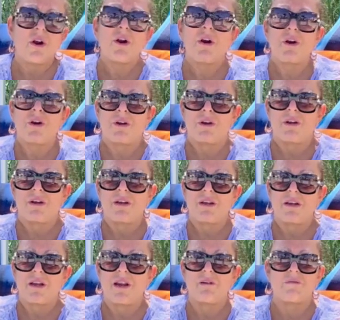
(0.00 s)
earn
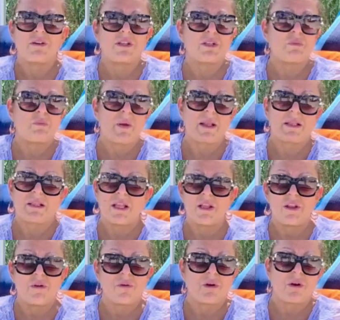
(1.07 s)
and respect
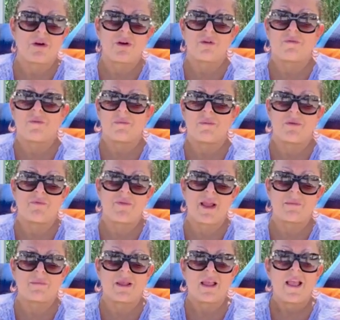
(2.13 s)
that you earn from the
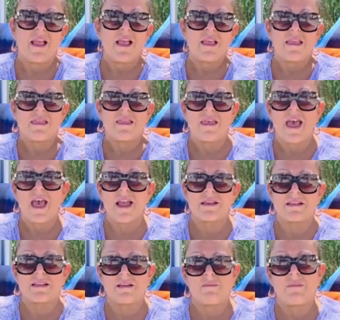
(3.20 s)
family.
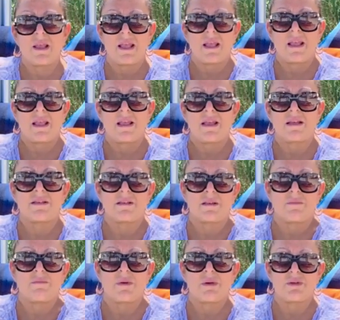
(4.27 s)
That to me is
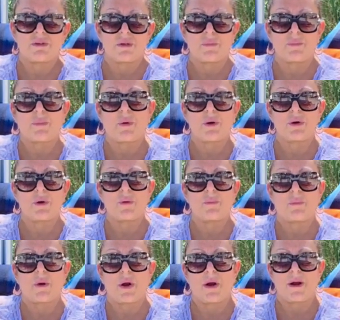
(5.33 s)
the most
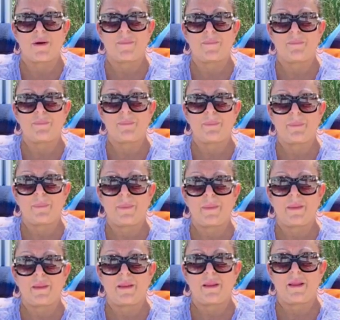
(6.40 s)
important part
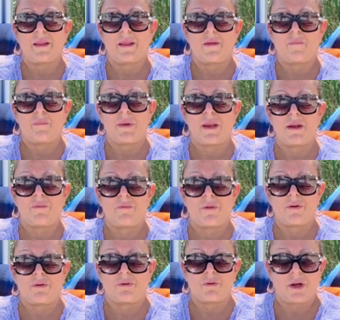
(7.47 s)
of being a
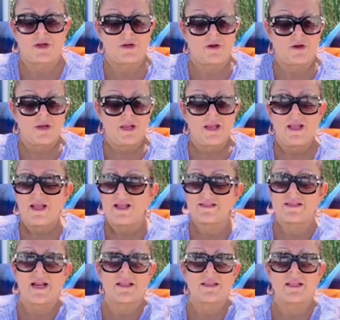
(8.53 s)
funeral director.
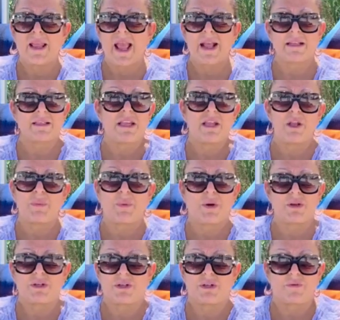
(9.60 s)
It's not the casket you
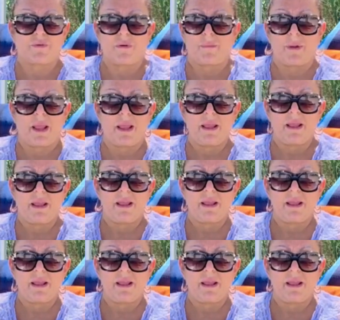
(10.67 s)
purchased from me.